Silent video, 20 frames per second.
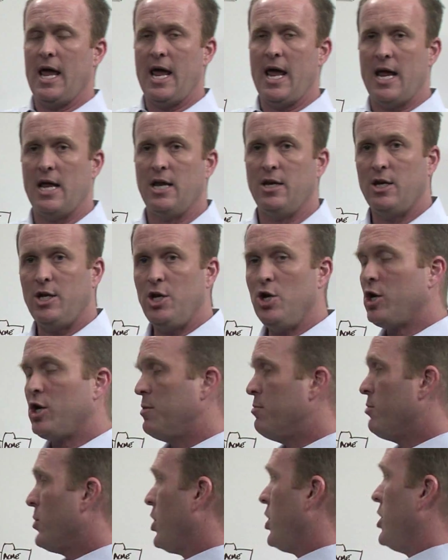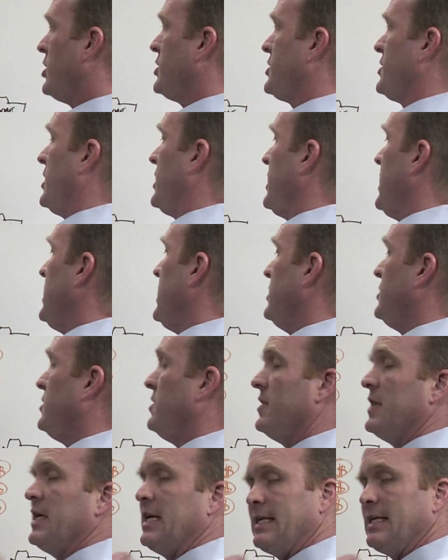And you can merge the lead
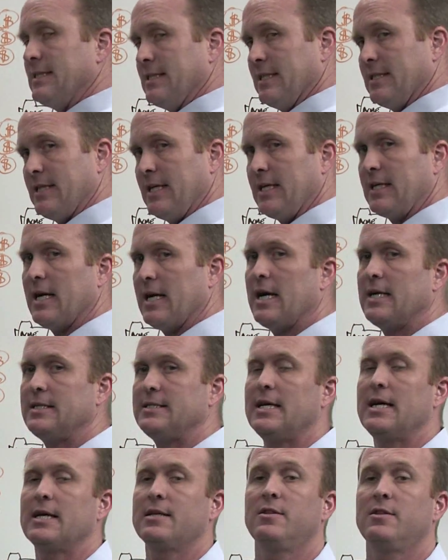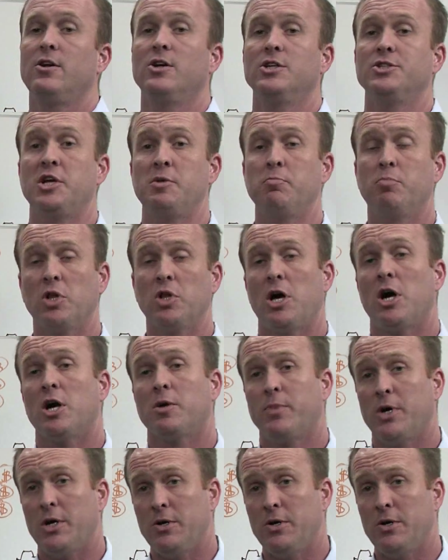into the existing contact. There's a blog